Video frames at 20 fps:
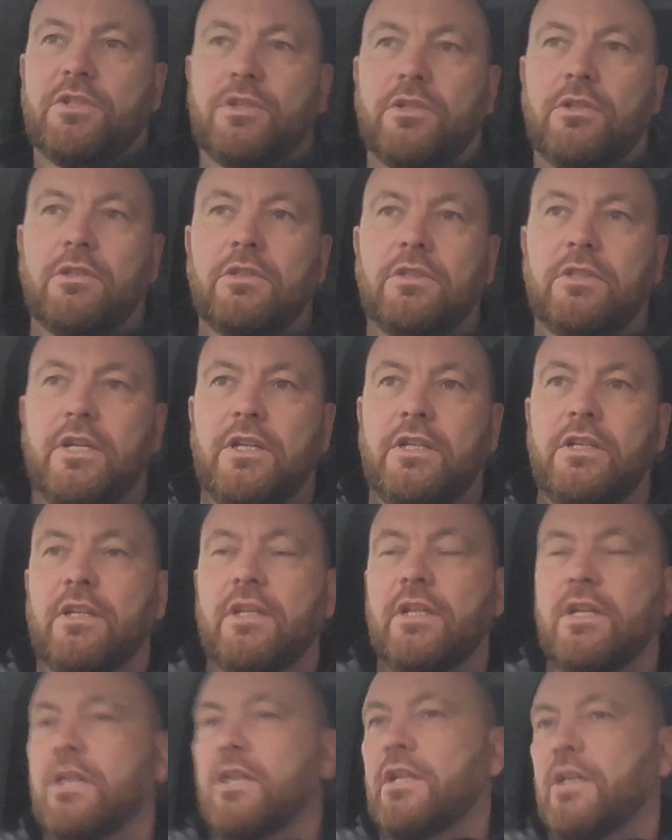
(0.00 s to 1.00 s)
to
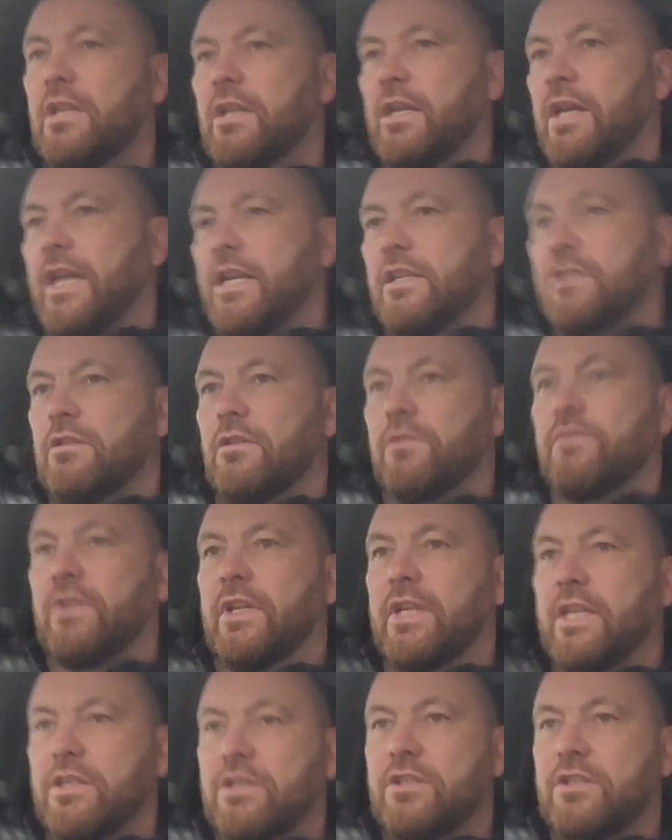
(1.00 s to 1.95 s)
London, it's lovely.